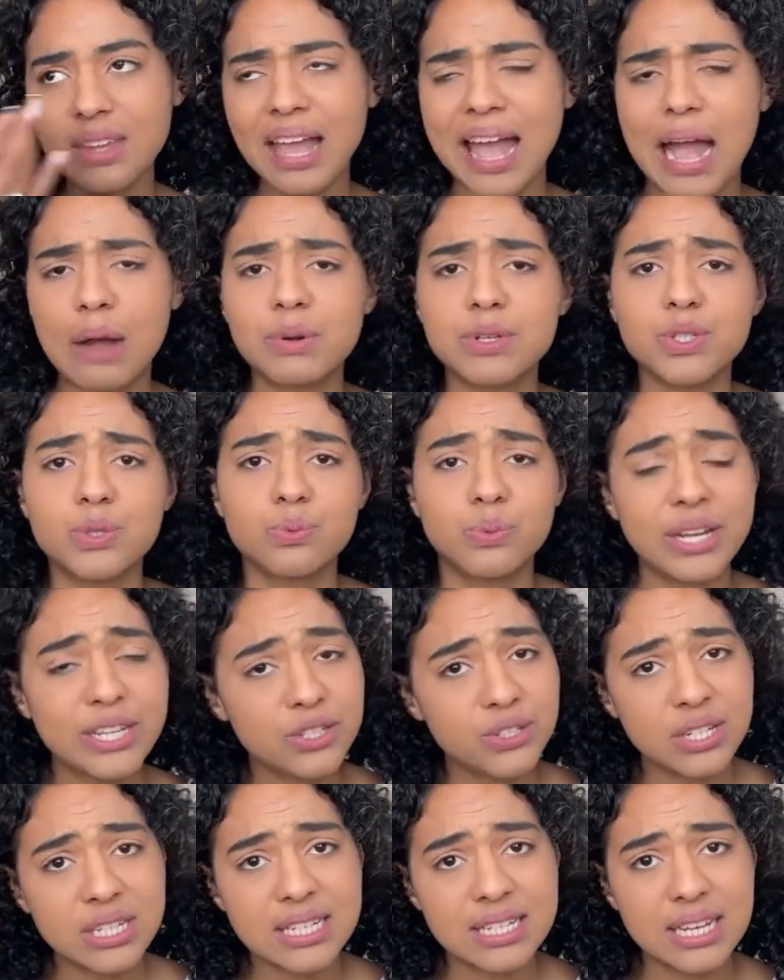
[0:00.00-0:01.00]
I would do
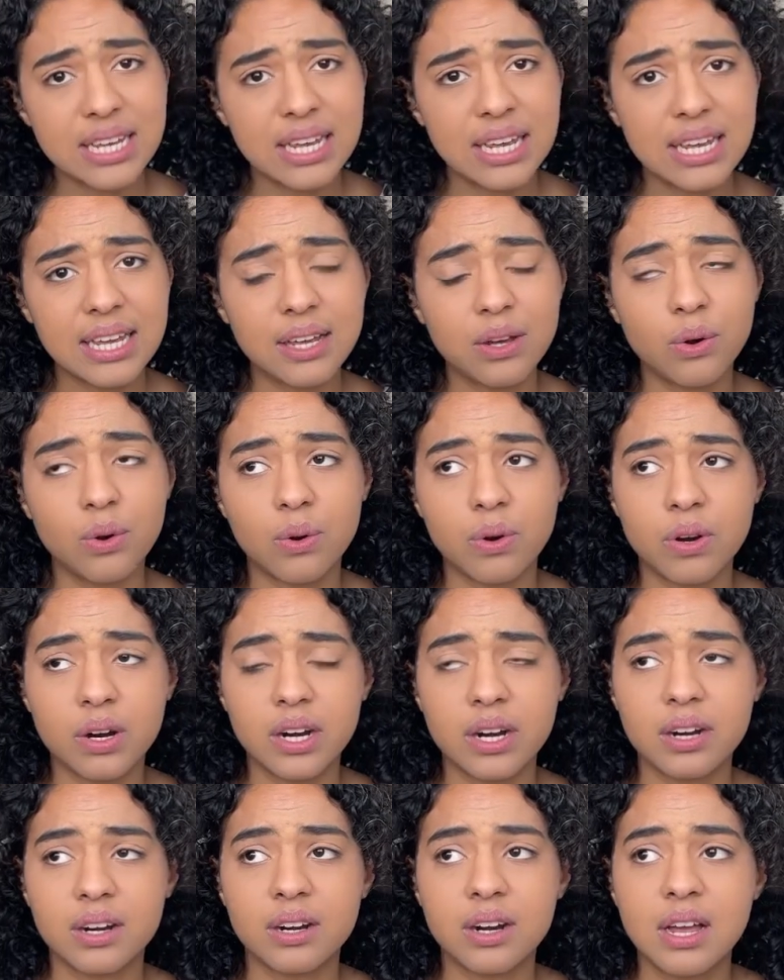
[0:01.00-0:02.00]
waitressing
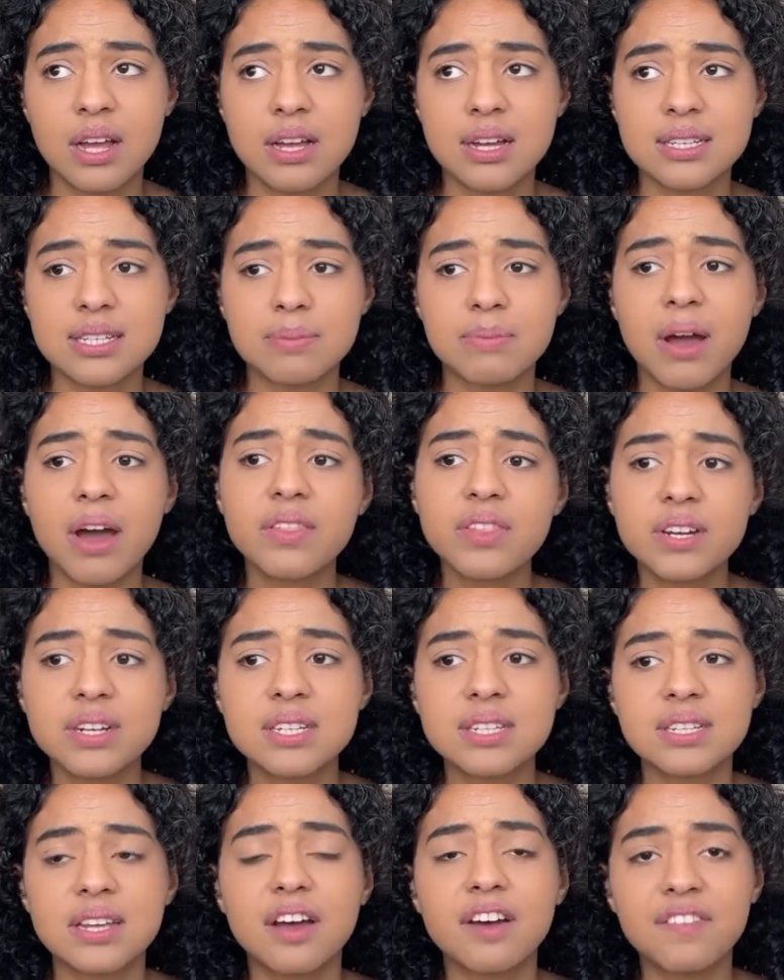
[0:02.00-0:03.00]
or some other
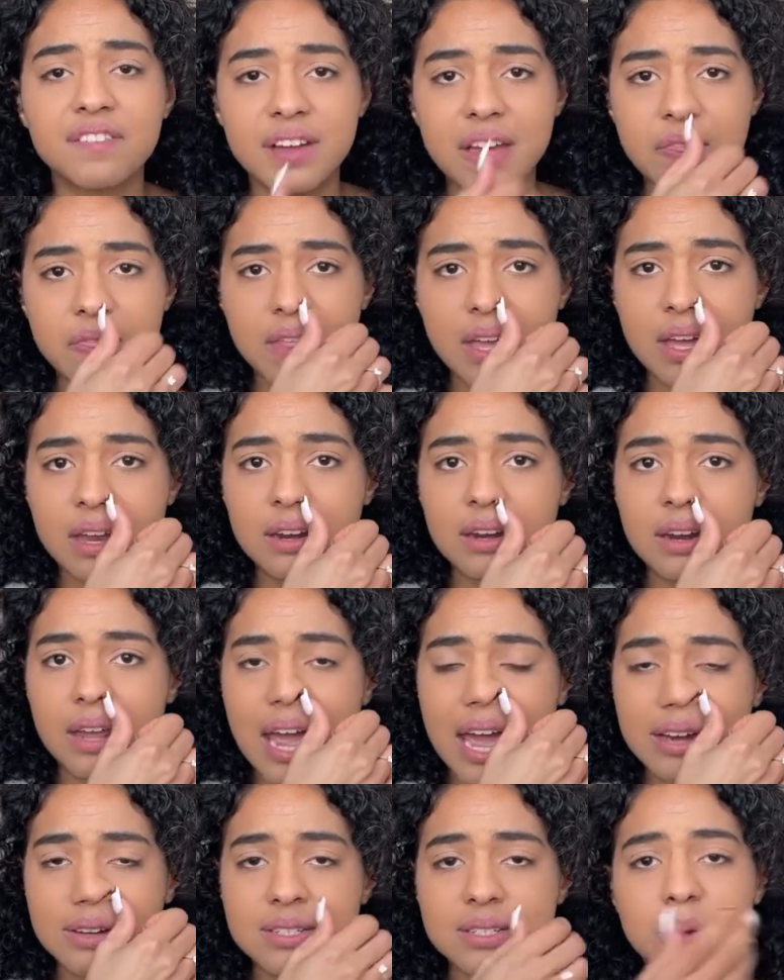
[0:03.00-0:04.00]
stuff. And then
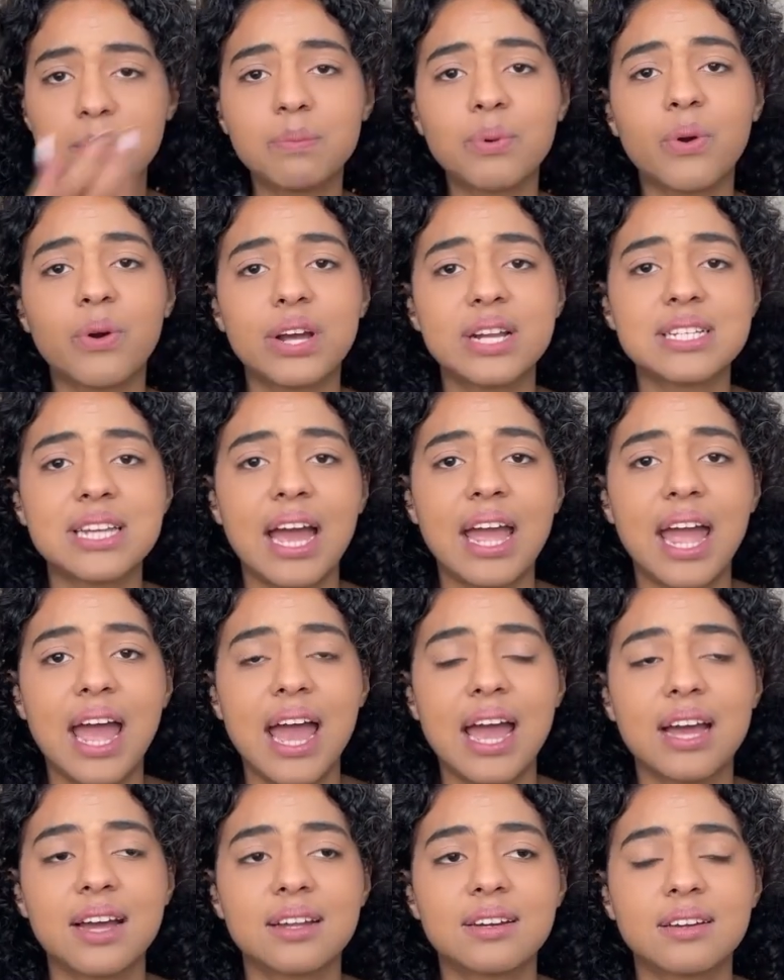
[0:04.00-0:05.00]
at some point, I
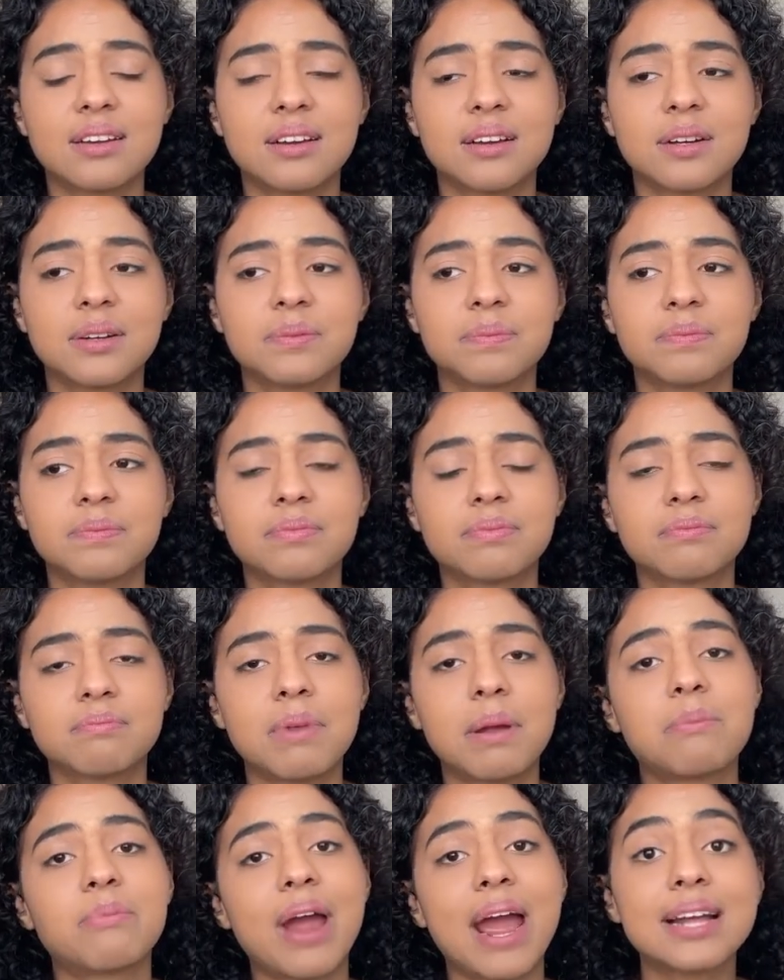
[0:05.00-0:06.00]
had um,
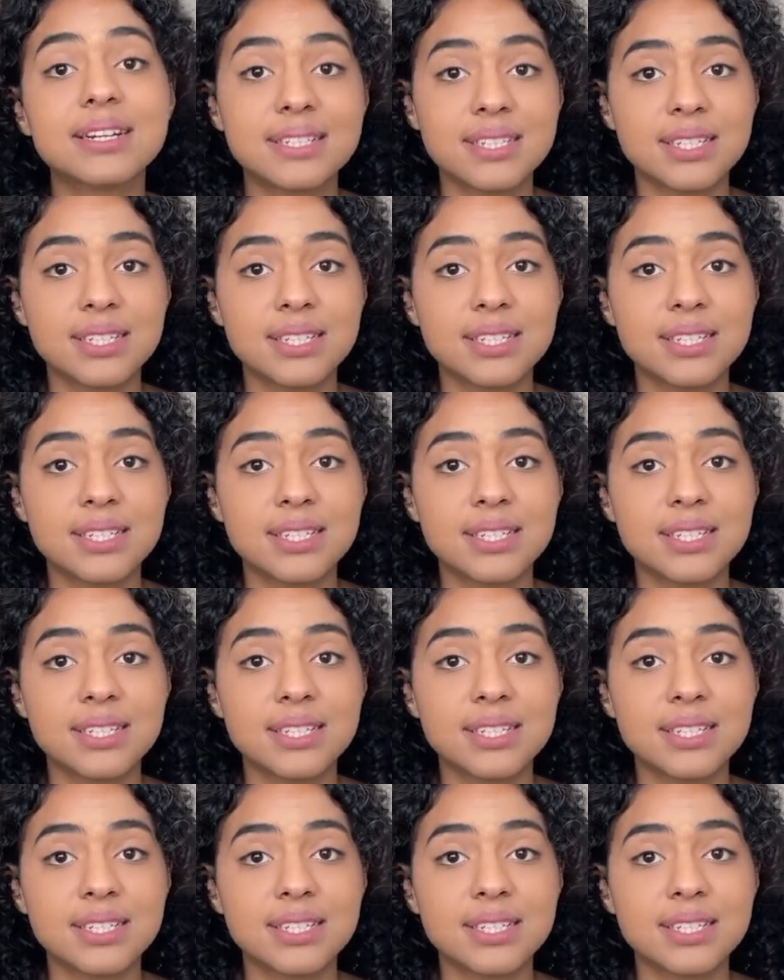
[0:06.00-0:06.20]
my brand